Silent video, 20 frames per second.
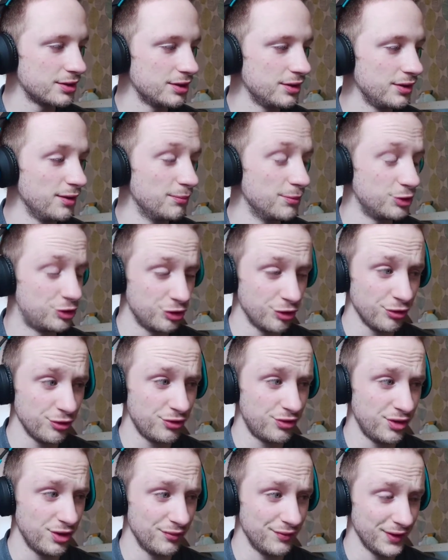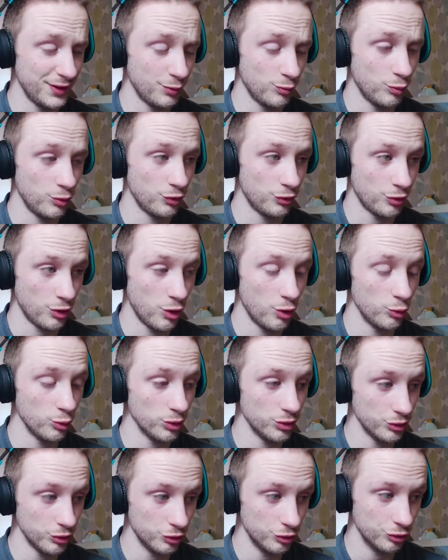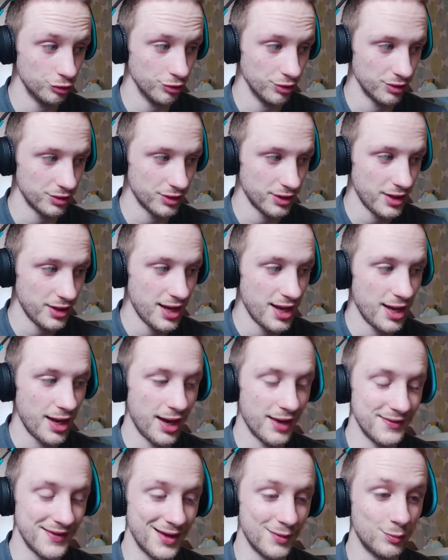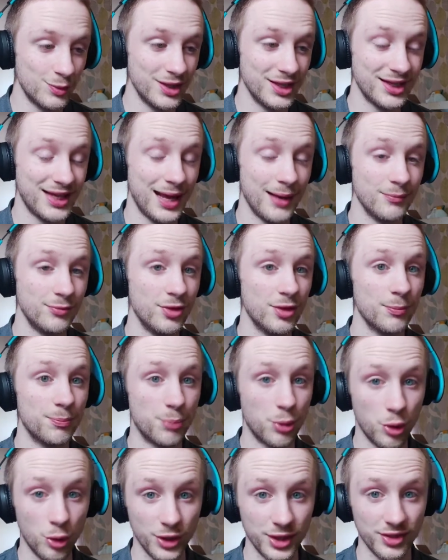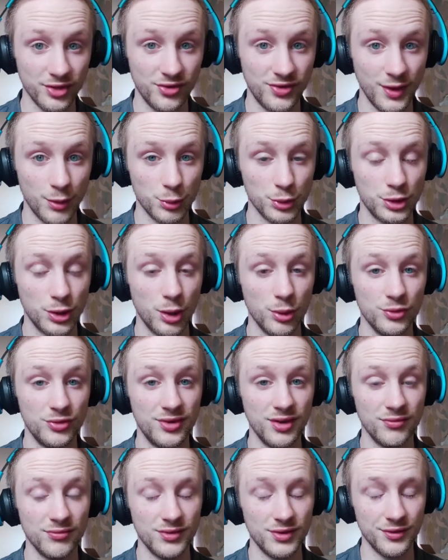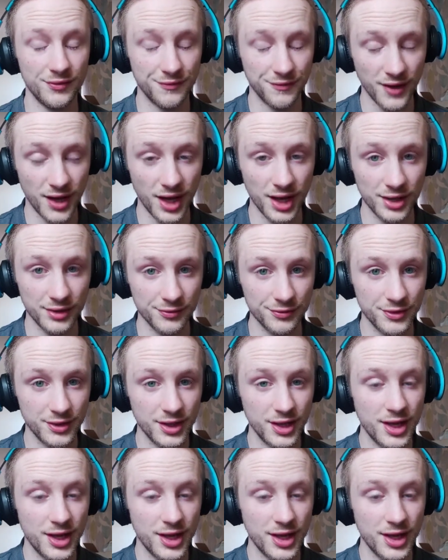the majority of it was code 100, and then when it came to the points, they were code 75.